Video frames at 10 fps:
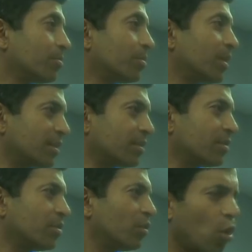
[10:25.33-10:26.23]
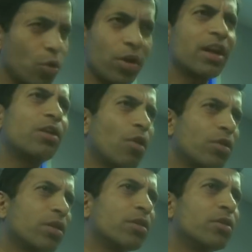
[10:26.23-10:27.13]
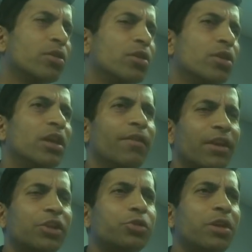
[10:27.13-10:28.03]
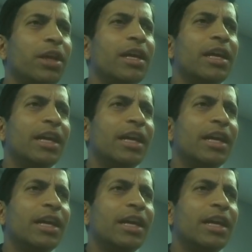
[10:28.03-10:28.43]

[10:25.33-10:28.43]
Yes, longer and longer. Eventually,